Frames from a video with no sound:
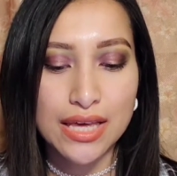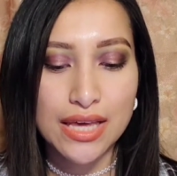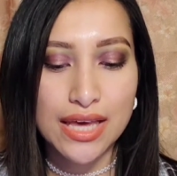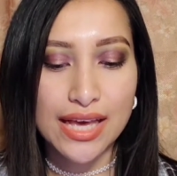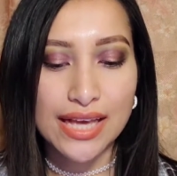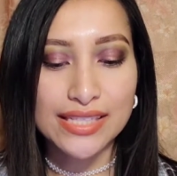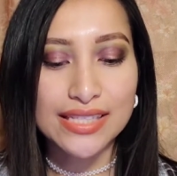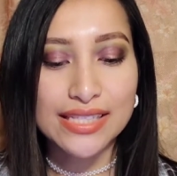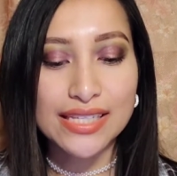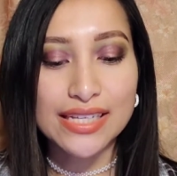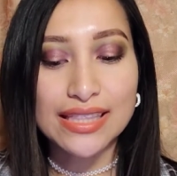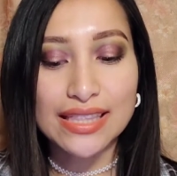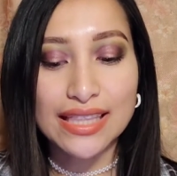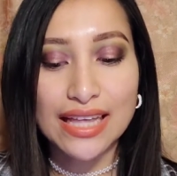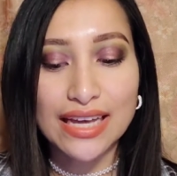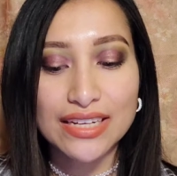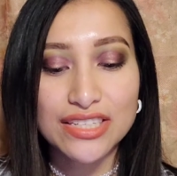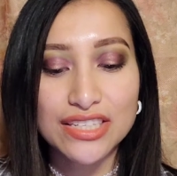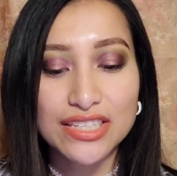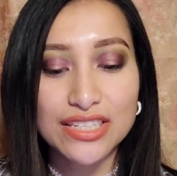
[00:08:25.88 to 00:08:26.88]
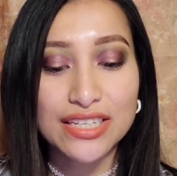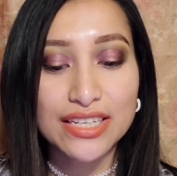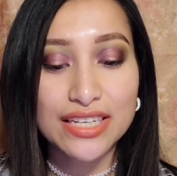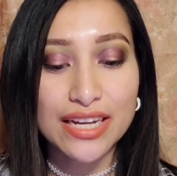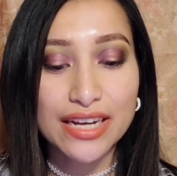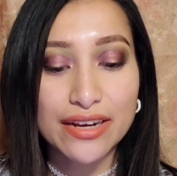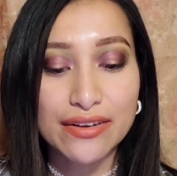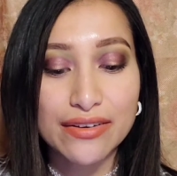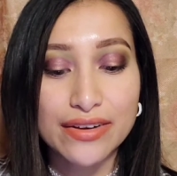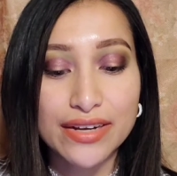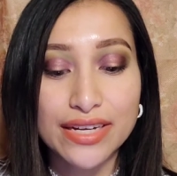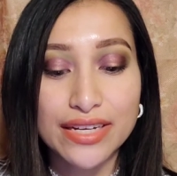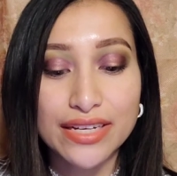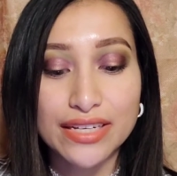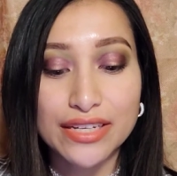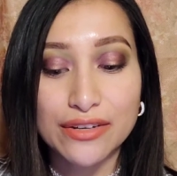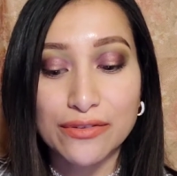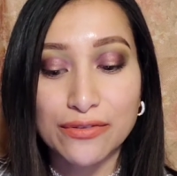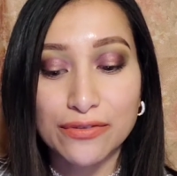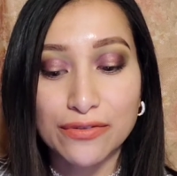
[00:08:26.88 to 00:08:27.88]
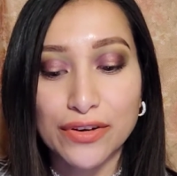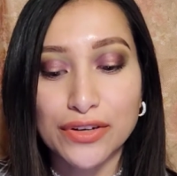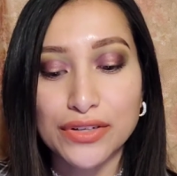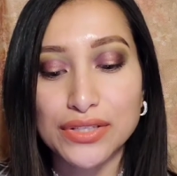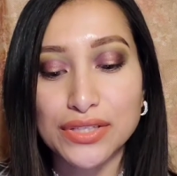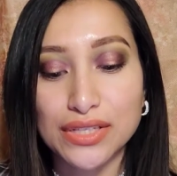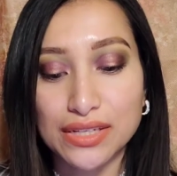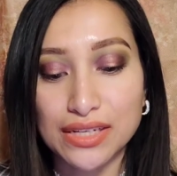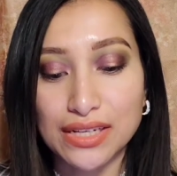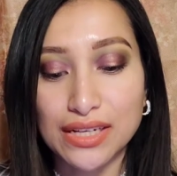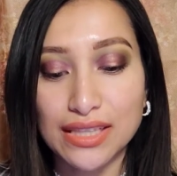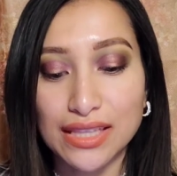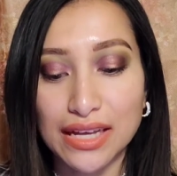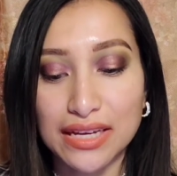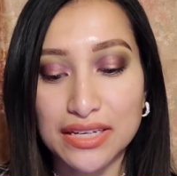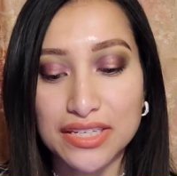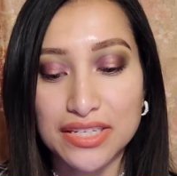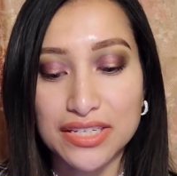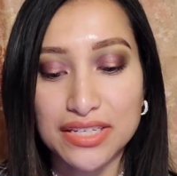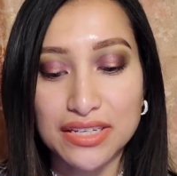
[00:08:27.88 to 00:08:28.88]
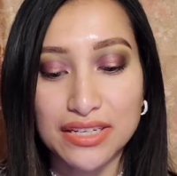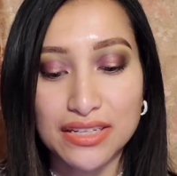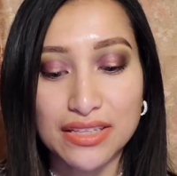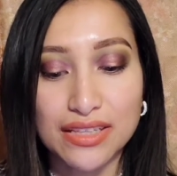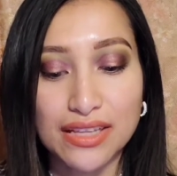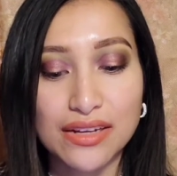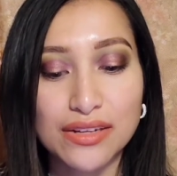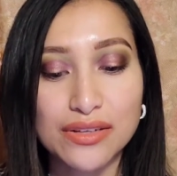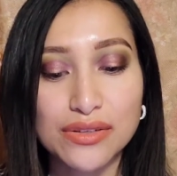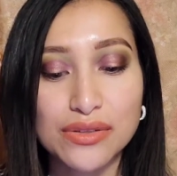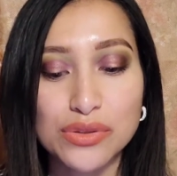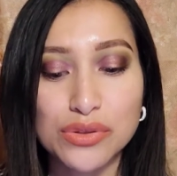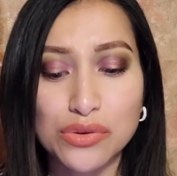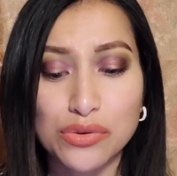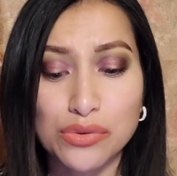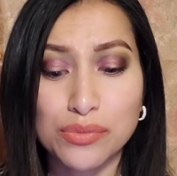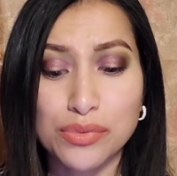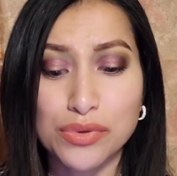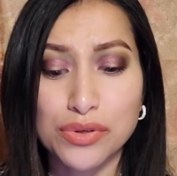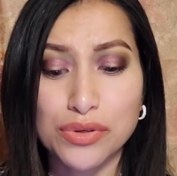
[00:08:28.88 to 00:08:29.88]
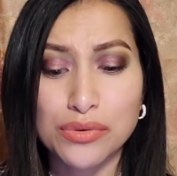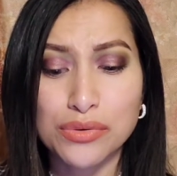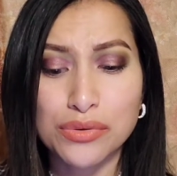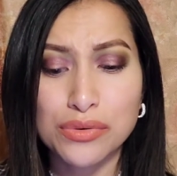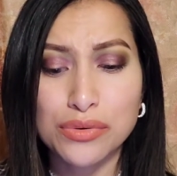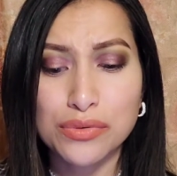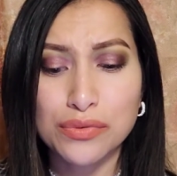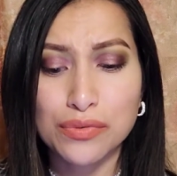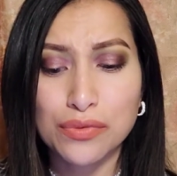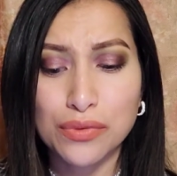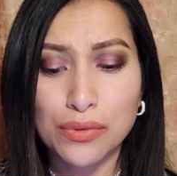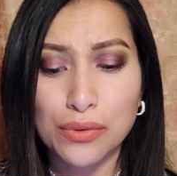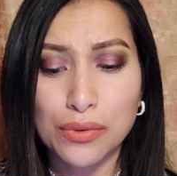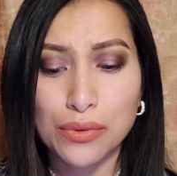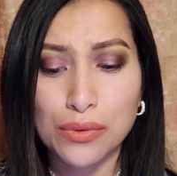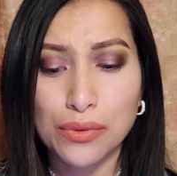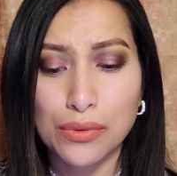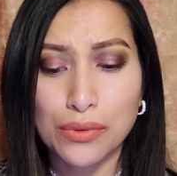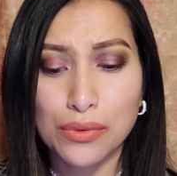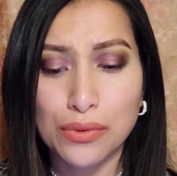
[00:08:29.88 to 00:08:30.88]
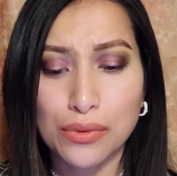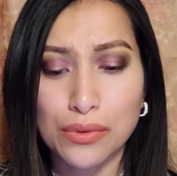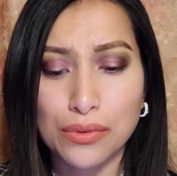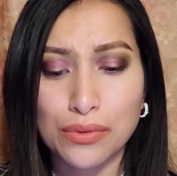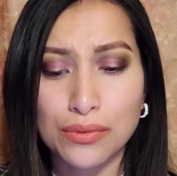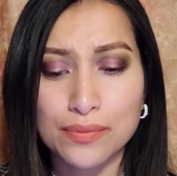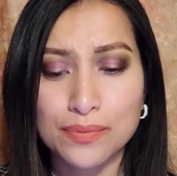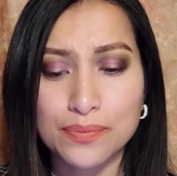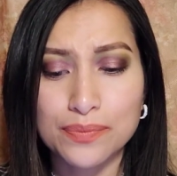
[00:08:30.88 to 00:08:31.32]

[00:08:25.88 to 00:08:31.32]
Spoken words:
It's the legendary Diversa collection. That is so beautiful.